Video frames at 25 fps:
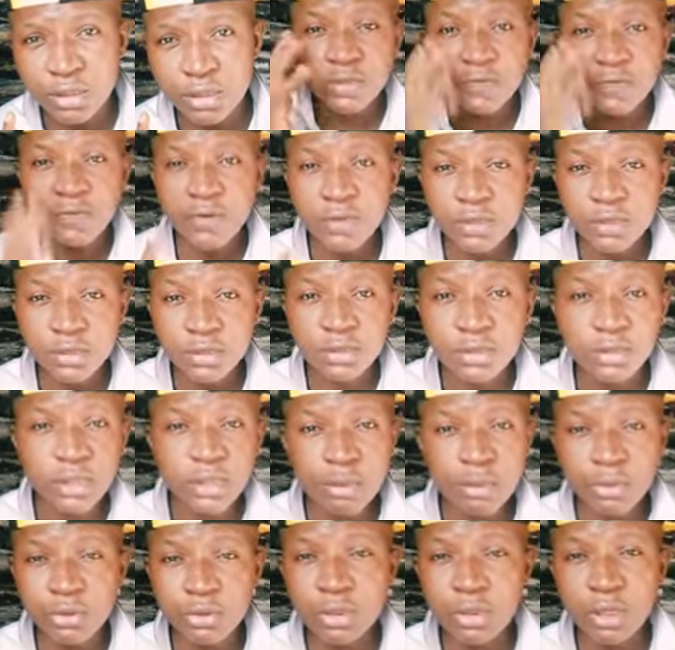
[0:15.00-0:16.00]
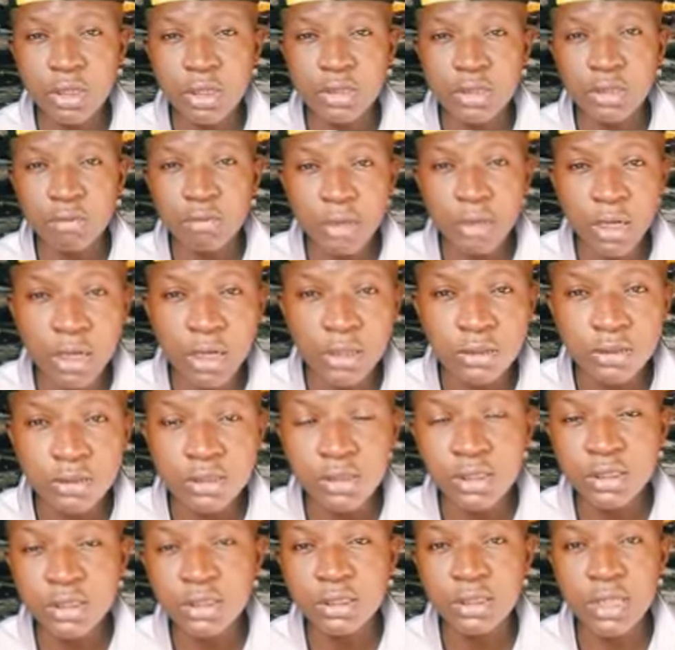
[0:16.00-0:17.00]
The first news I'll be talking about
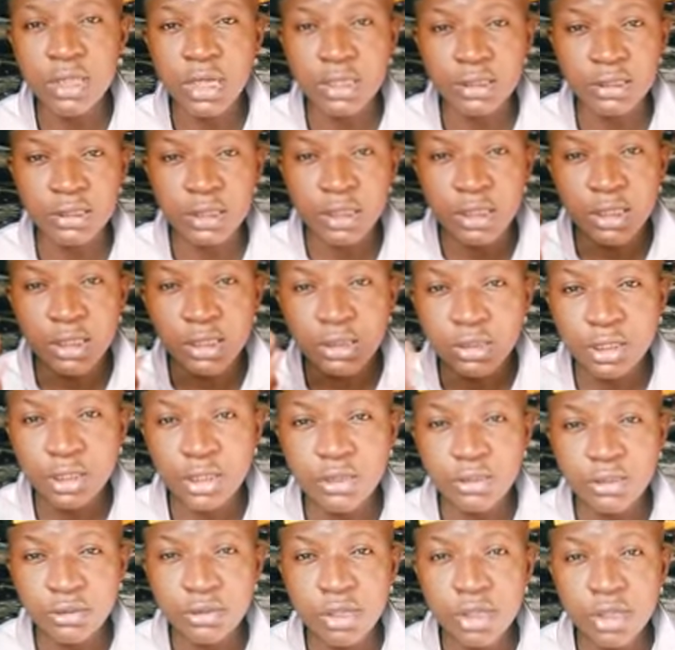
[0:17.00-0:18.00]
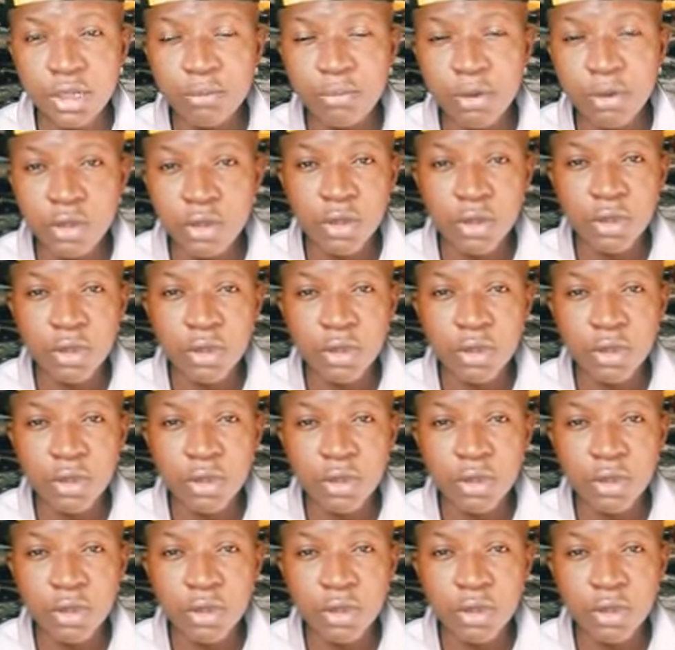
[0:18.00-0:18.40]
is that Nigeria Labour